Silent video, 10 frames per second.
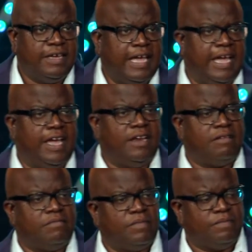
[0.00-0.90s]
And
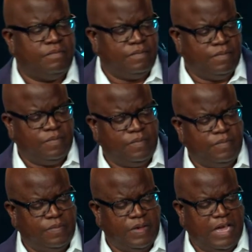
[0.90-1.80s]

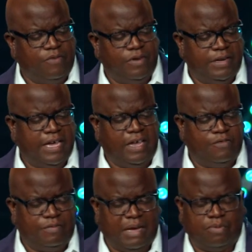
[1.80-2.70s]
every day
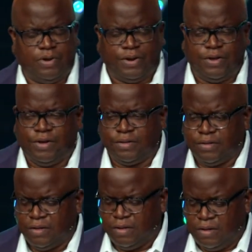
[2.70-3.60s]
from that point on,
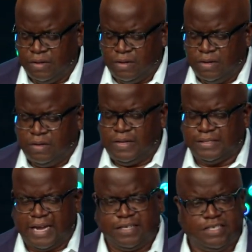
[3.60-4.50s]

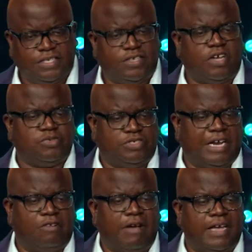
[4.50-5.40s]
these anxious thoughts would
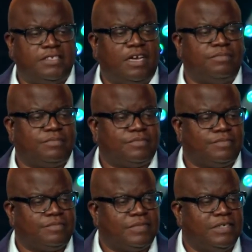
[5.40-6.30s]
try to rise up.
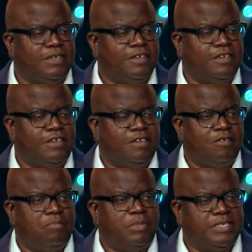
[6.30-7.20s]

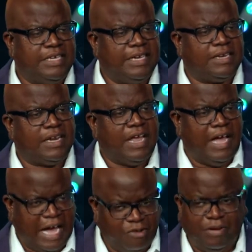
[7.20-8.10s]
But see,
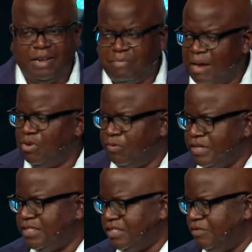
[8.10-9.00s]
I read Bible
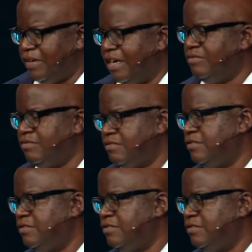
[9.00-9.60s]
365.